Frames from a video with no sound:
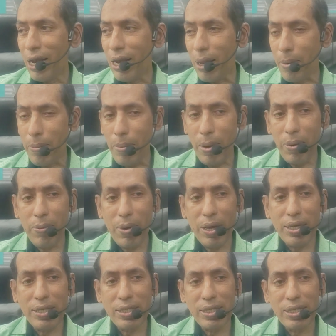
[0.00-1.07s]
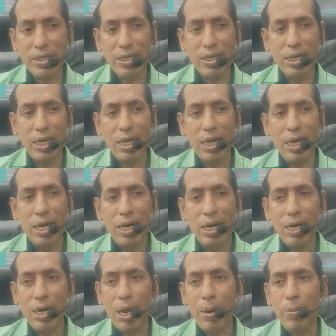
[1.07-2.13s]
Number wise,
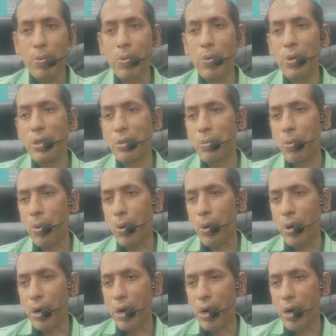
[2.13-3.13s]
type 2 is more.